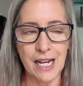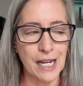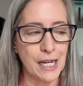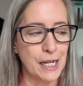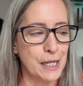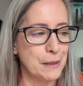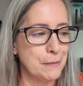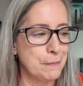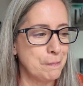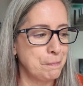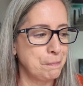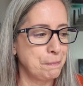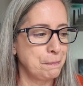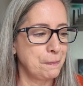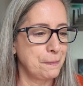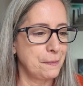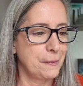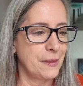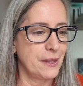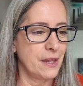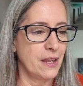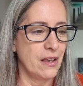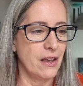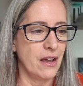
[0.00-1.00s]

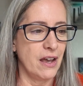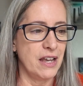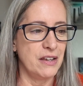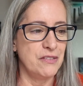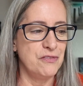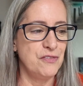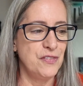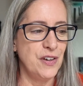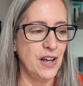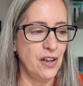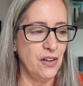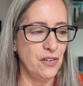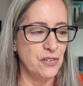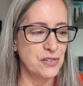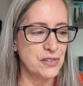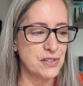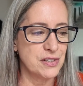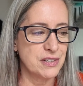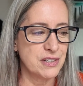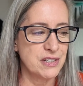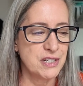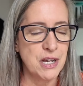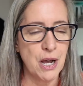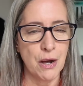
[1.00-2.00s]
I felt
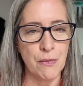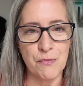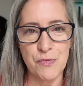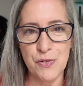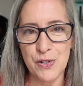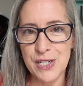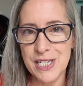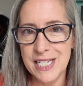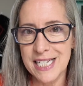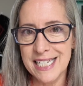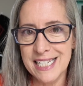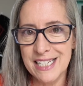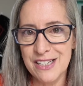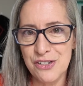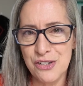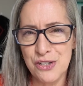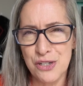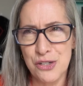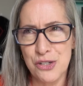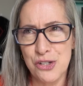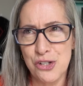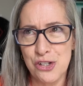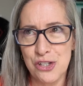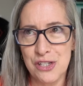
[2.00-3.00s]
comforted
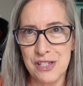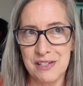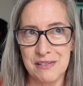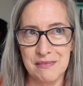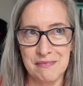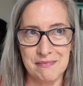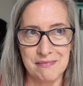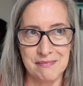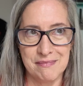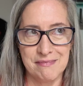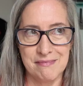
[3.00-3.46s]
to just